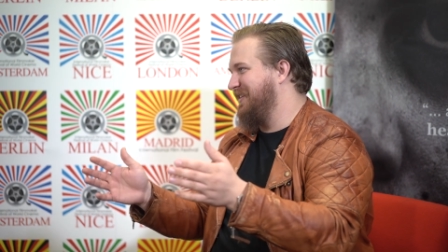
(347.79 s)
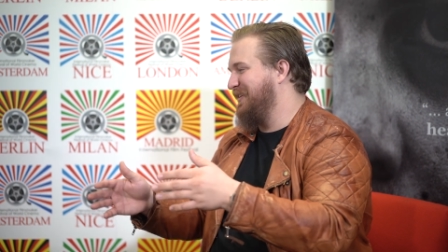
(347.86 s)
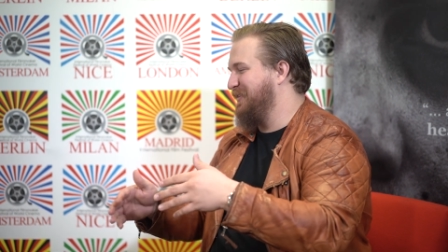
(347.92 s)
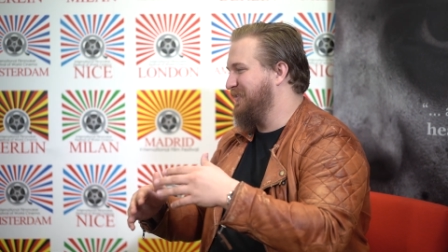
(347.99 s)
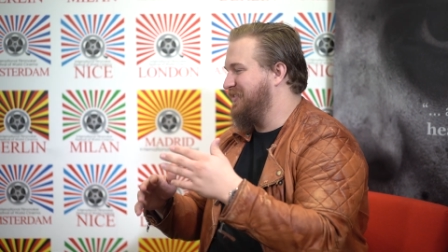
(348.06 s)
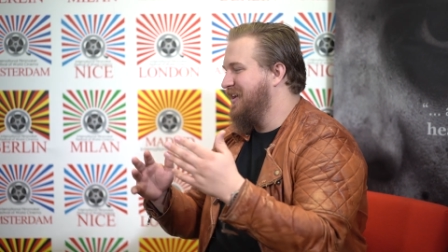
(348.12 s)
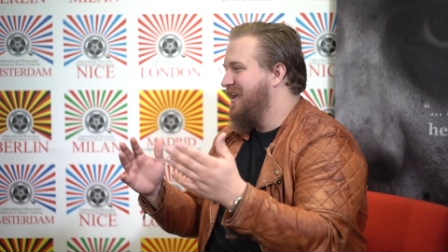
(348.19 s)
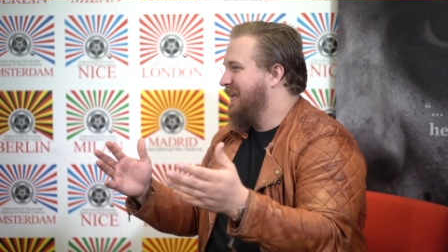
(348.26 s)
And it
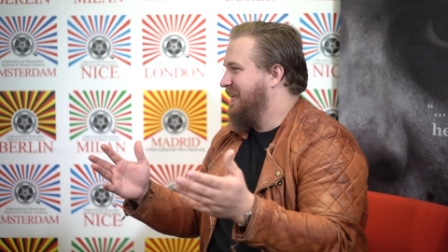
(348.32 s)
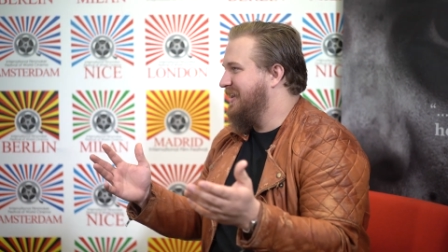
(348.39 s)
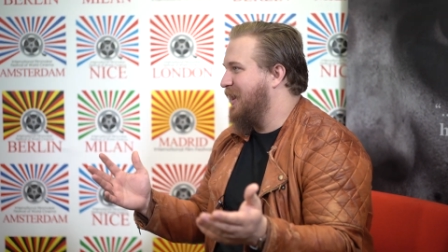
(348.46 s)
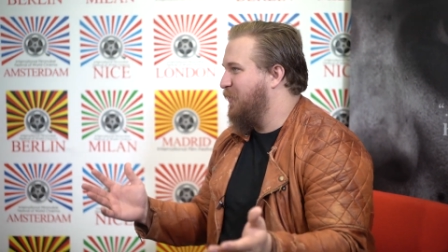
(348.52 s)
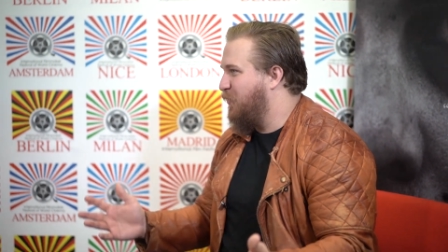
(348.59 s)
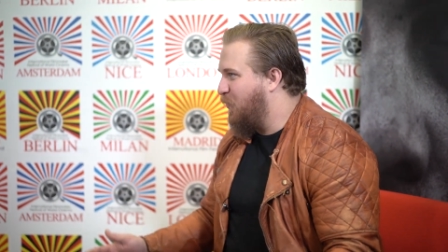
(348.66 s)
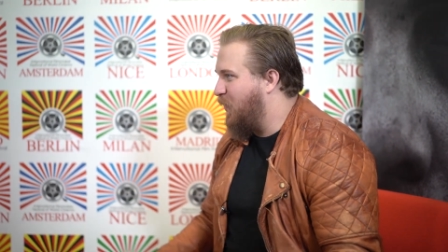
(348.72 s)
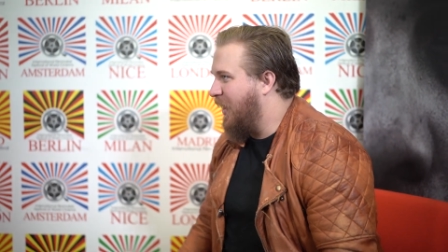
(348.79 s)
was,
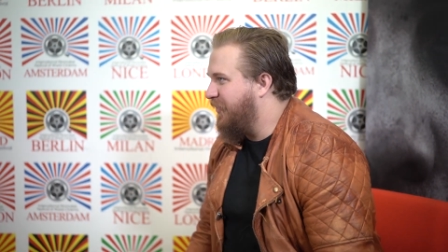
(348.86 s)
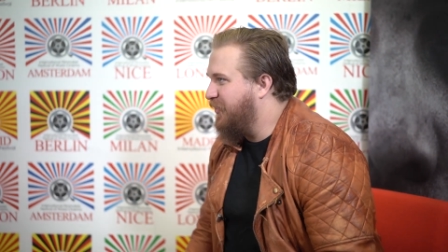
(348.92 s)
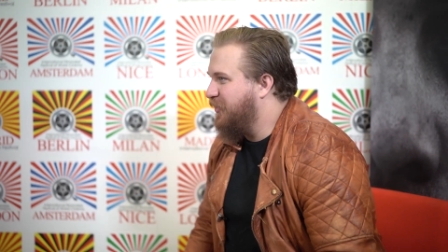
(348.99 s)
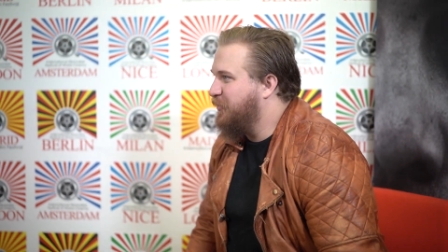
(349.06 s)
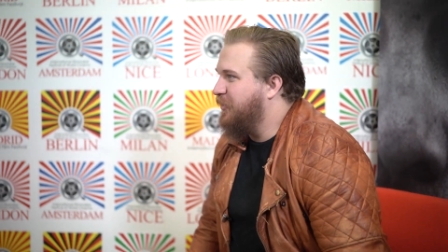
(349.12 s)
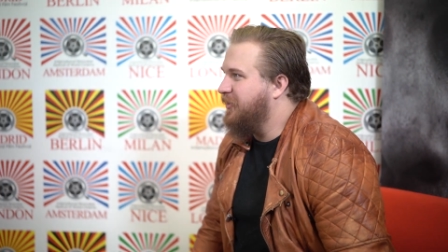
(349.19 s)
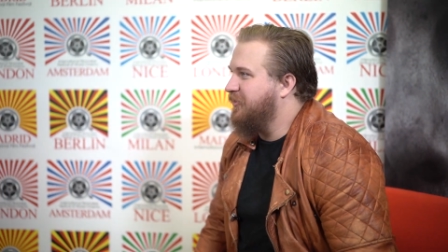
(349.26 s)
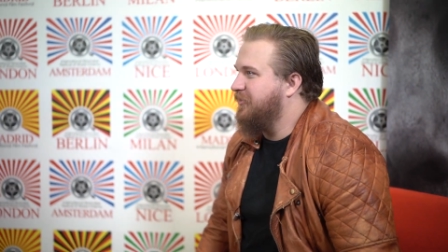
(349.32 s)
weather
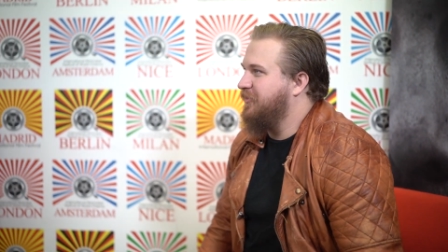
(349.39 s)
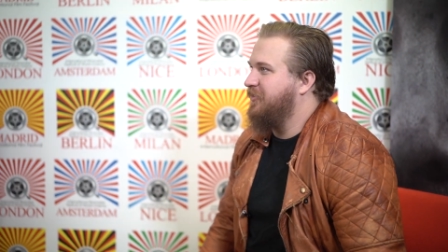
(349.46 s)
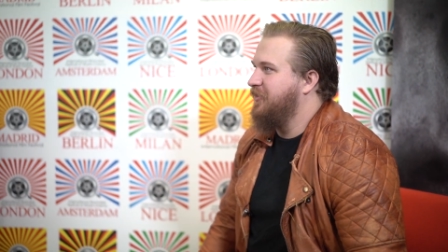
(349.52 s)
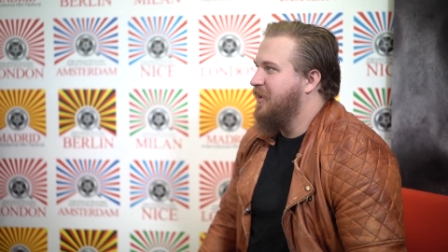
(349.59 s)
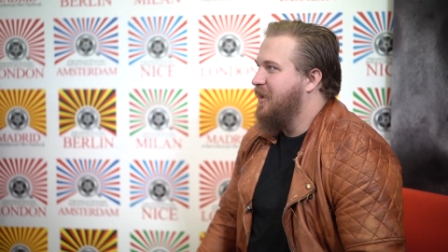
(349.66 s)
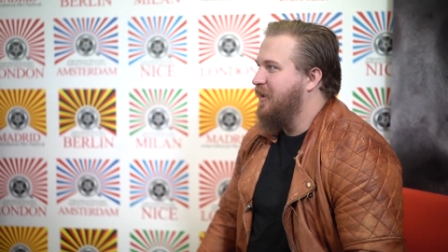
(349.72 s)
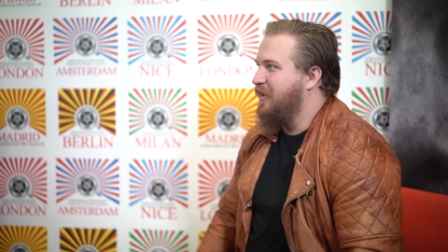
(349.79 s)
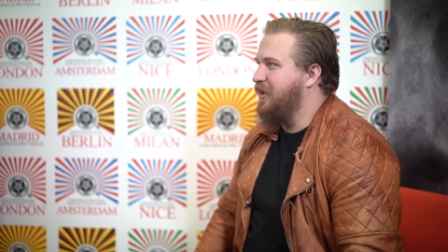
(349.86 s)

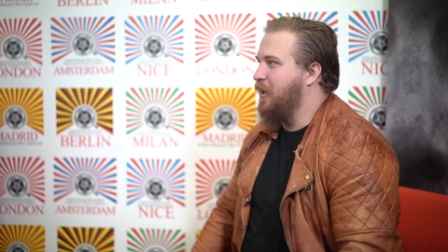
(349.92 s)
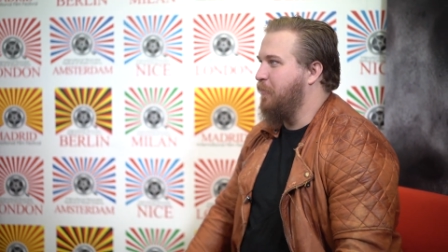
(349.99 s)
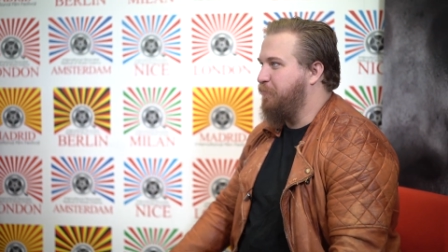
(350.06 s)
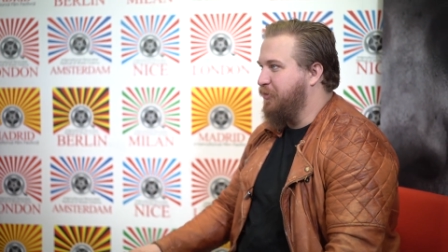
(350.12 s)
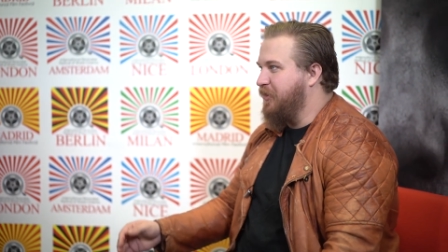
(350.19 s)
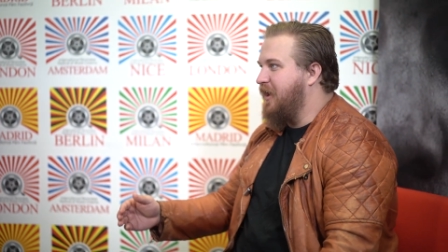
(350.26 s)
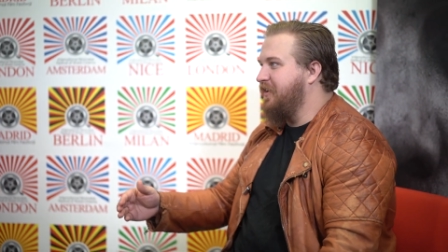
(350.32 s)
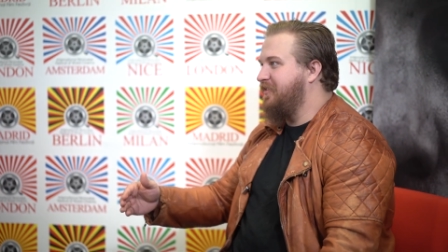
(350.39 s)
was, you know,
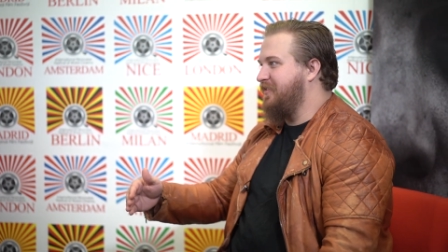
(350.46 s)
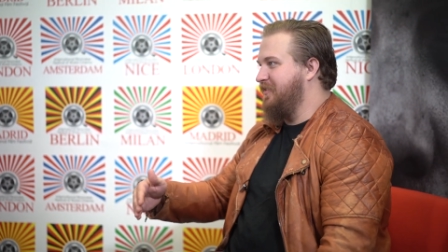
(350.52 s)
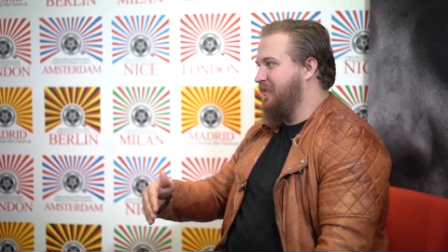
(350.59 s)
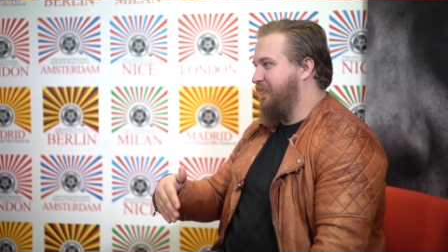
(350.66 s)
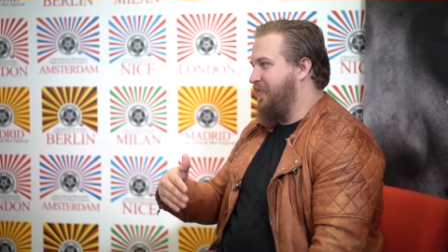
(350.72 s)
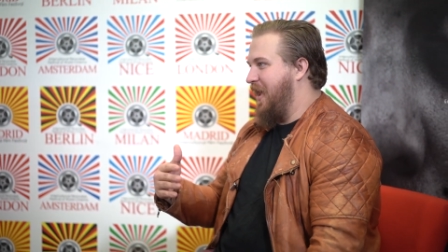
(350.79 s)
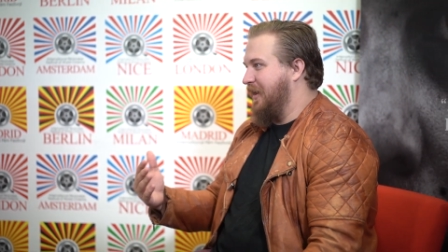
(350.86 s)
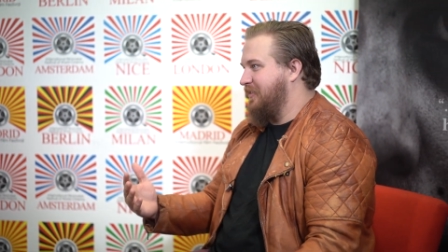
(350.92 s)
plus
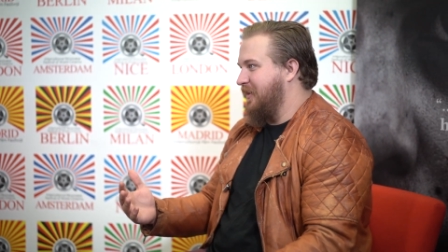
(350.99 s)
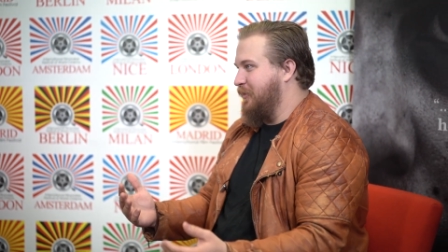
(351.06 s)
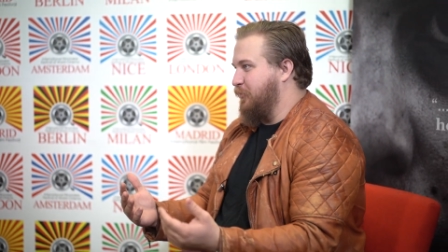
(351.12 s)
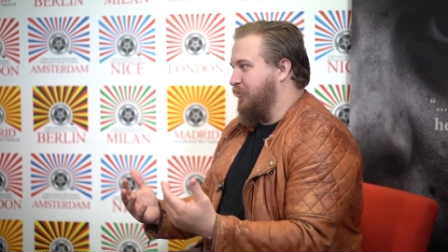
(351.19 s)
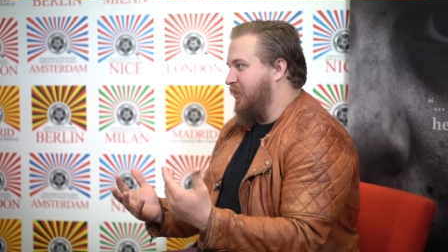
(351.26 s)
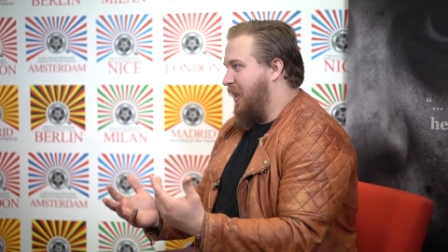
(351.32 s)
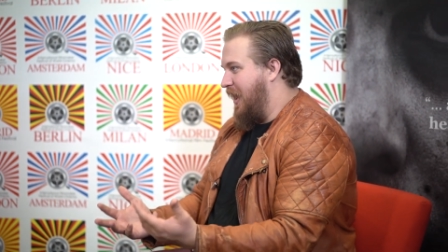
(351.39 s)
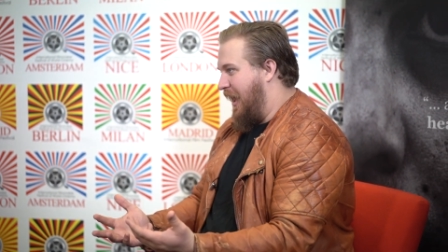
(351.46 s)
the fact that it
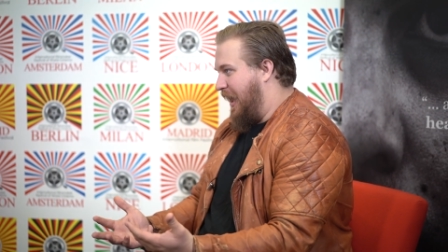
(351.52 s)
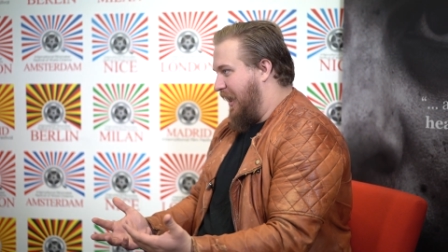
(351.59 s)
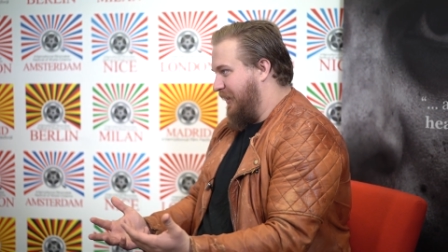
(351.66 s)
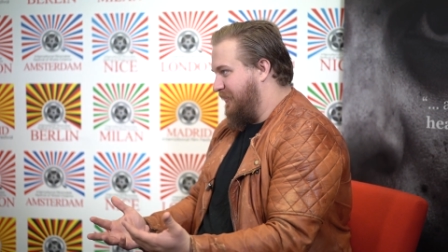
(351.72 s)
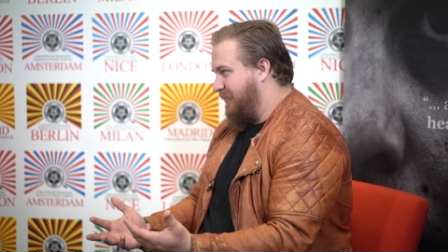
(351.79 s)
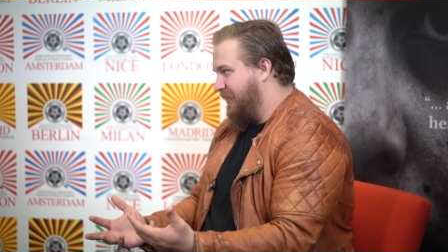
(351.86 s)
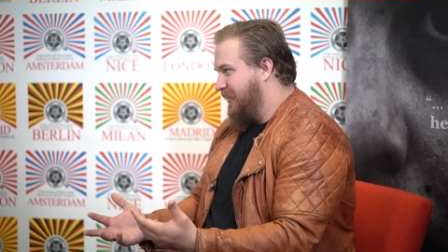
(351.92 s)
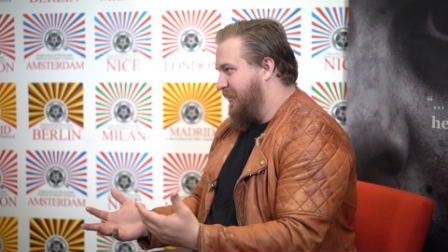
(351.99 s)
was
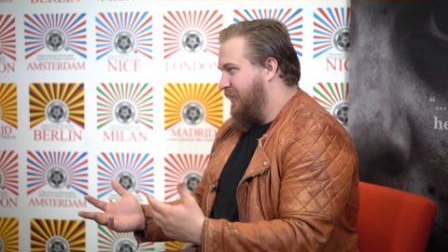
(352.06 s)
hot.